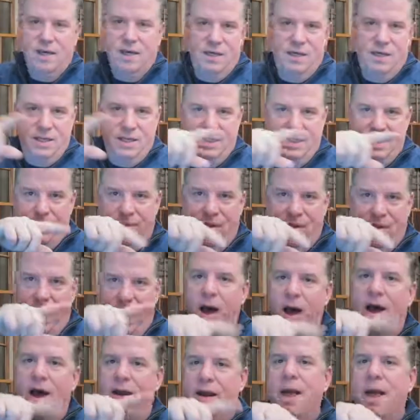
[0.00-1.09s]
I can see
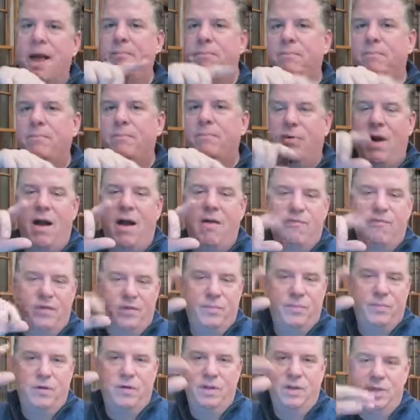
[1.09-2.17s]
my net
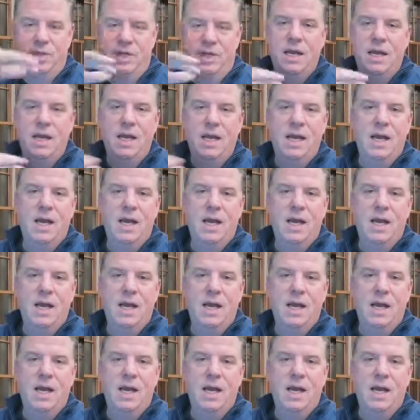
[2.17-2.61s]
profitable, and